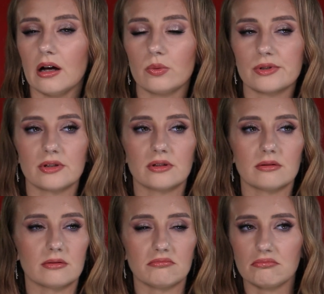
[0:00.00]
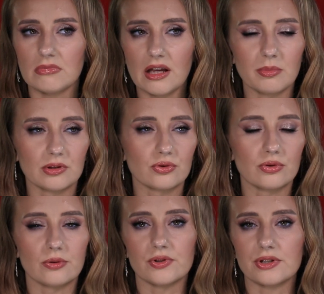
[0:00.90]
I wasn't able to
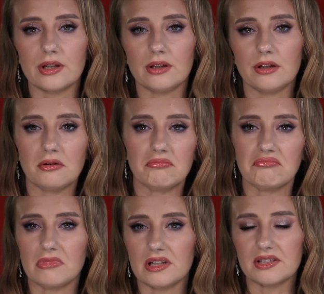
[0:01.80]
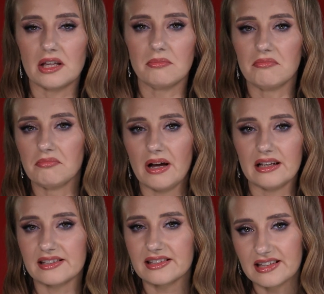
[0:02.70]
notice any, let's say,
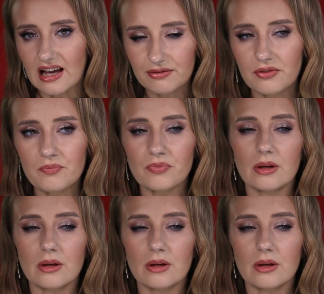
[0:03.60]
bad stuff.